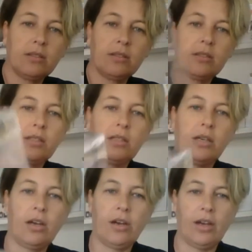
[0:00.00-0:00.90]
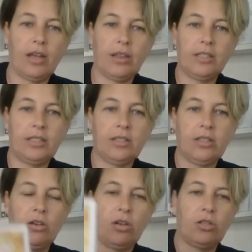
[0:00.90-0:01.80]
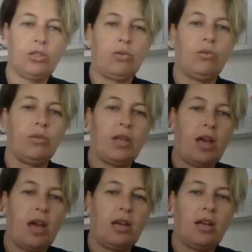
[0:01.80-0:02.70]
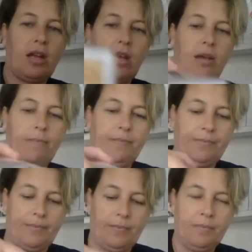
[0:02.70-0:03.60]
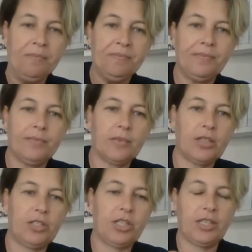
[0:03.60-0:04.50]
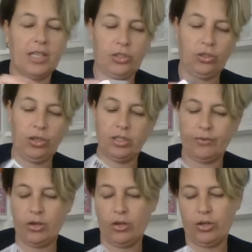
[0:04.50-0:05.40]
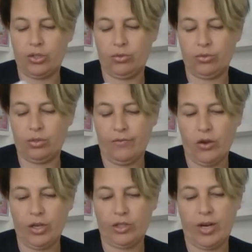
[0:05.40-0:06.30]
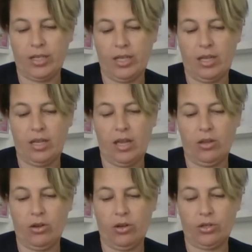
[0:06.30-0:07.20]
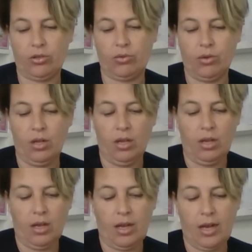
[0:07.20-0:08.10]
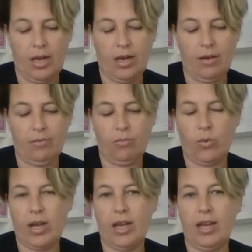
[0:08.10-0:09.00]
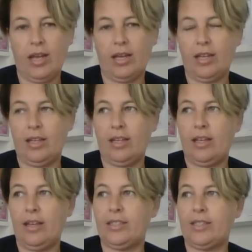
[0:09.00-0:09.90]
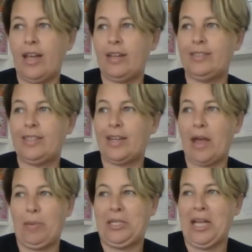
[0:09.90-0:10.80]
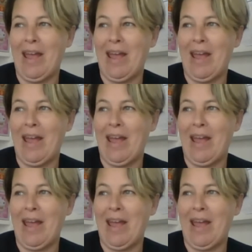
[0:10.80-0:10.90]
So, and this is the Herschel that, because there's two different Herschels. I've got to track down the other Herschel where his head's decapitated.